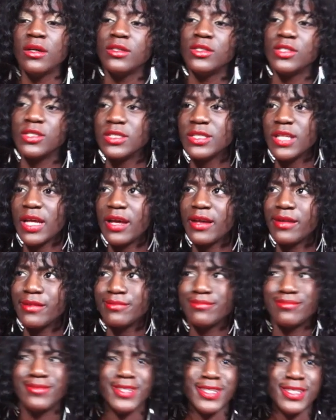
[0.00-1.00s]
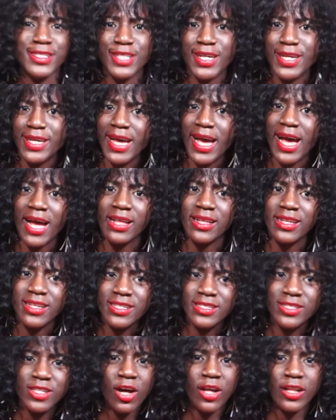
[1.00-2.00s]
Just like DJ
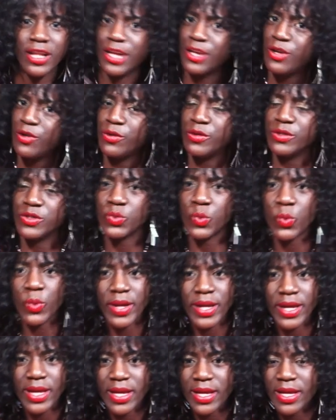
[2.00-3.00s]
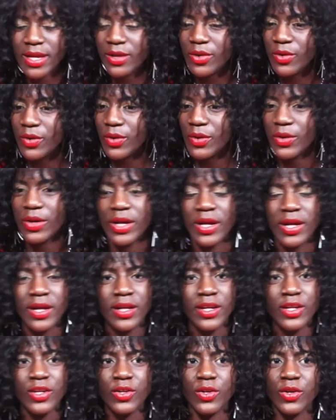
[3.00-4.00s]
Khaled's All I Do Is Win, or,
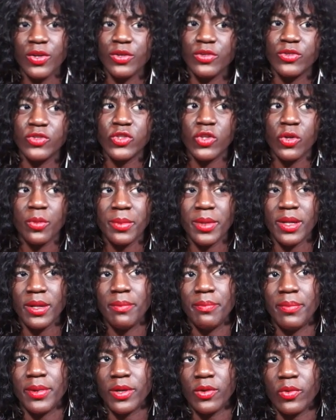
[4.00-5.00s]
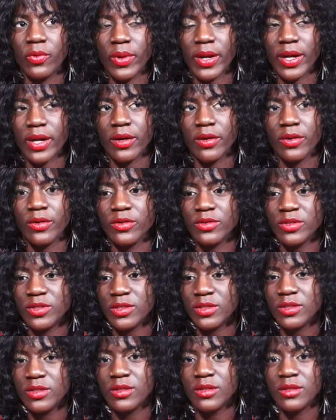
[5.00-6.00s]
there's so many big
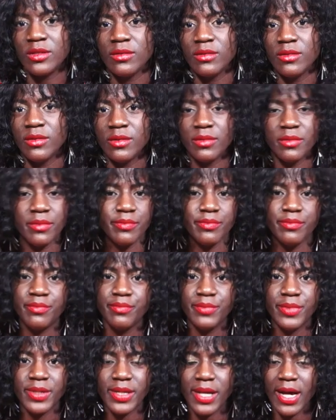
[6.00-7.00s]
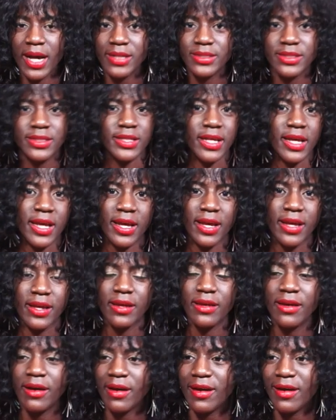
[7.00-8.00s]
records.
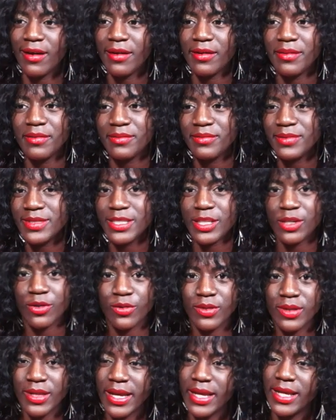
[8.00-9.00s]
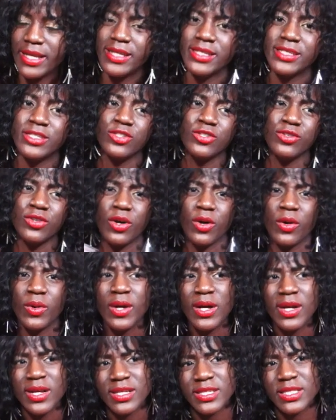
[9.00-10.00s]
Beyonce, Single Ladies,
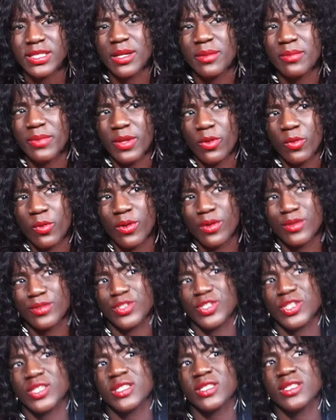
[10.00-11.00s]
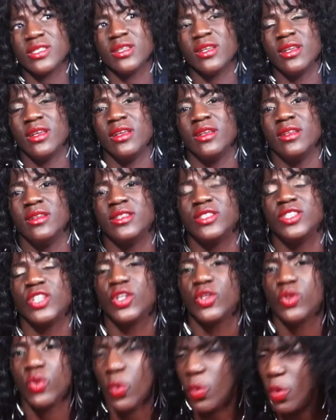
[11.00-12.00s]
something where it just
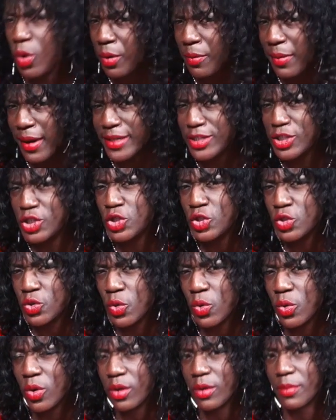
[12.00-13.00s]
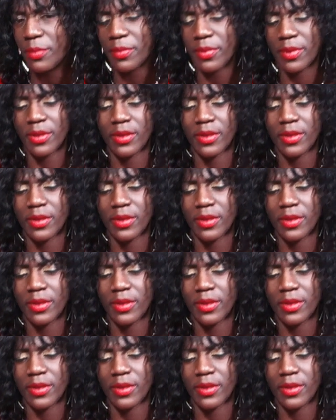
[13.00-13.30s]
took the world by storm.